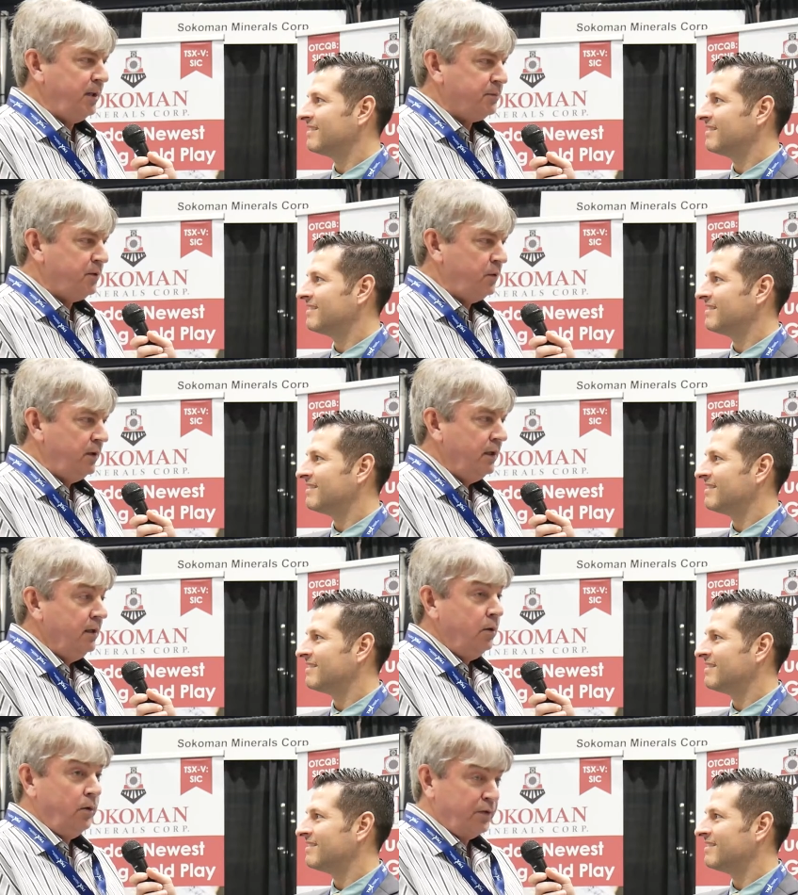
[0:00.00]
Speaker 1: up to
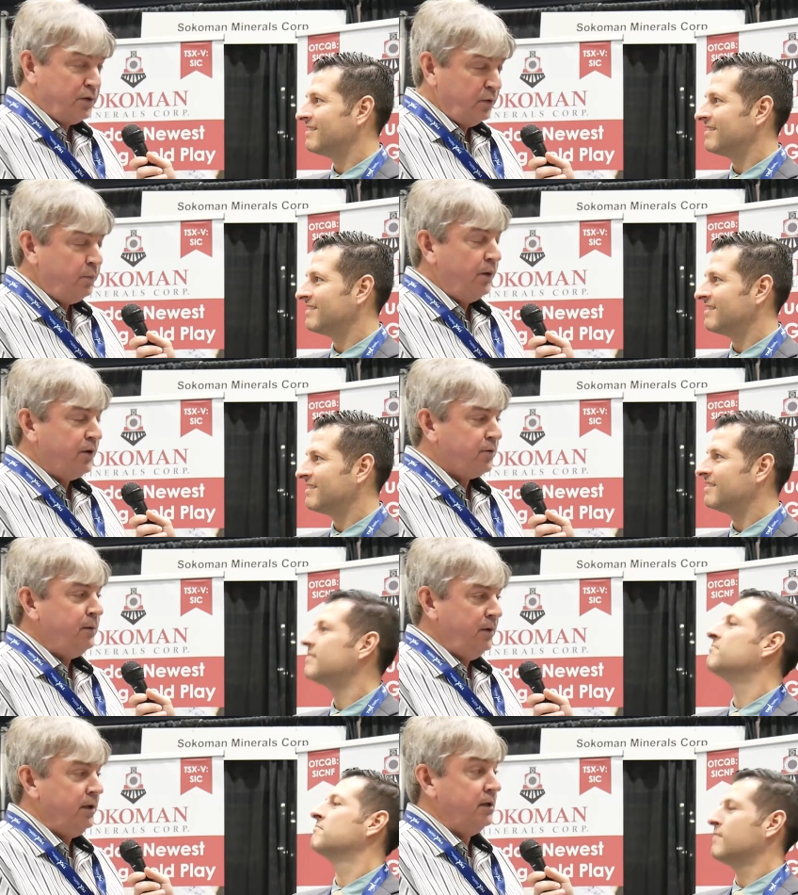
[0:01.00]
over $2.3
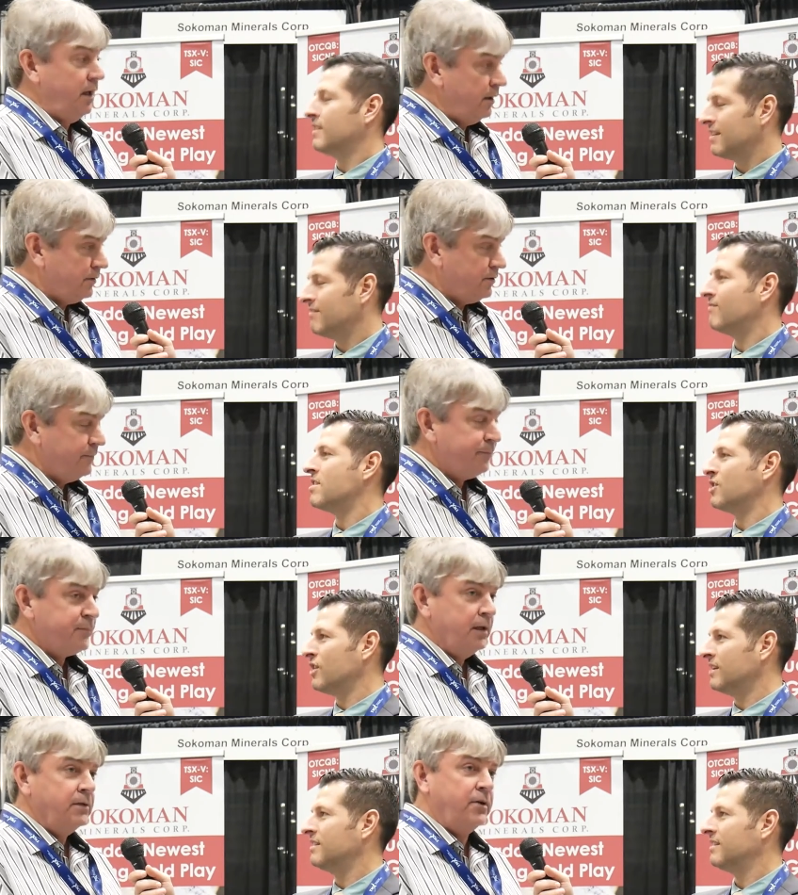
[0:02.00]
million.
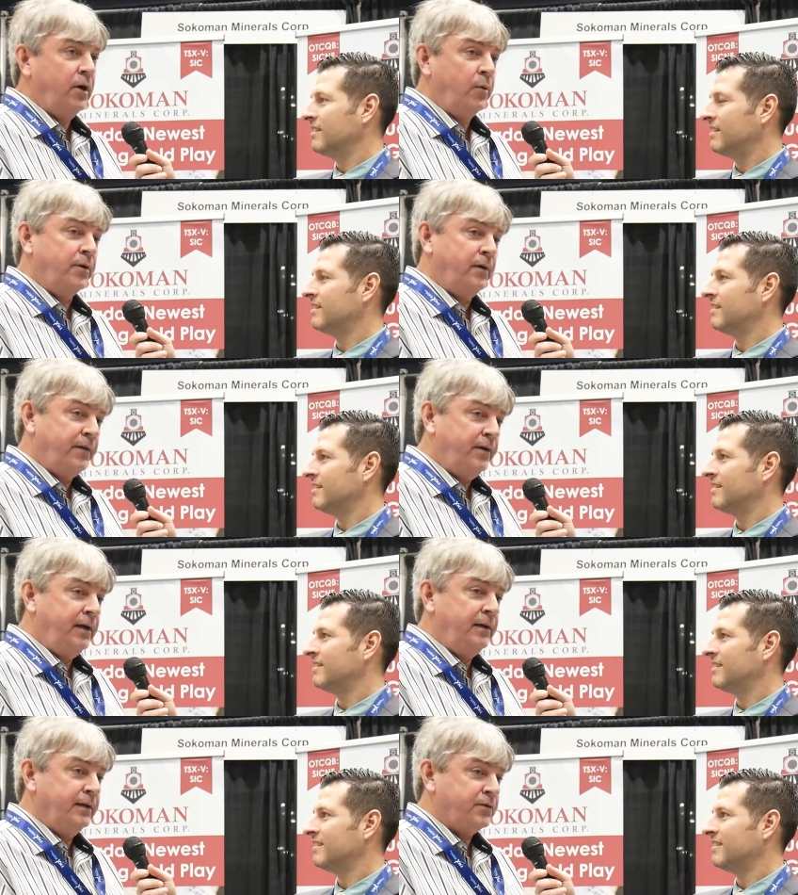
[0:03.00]
So we're in a
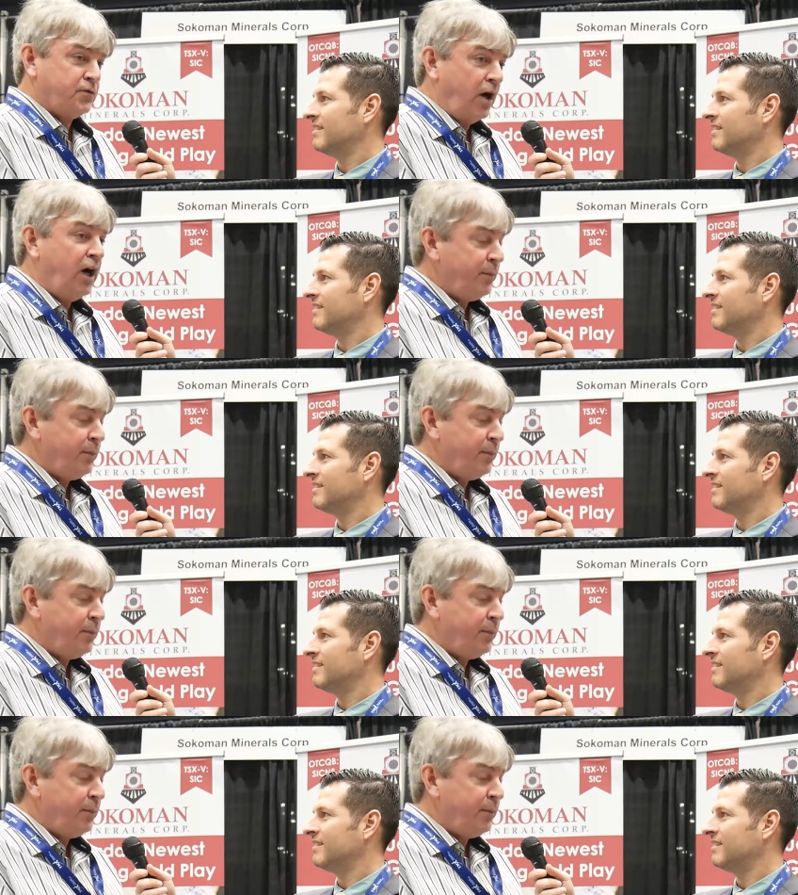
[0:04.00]
very strong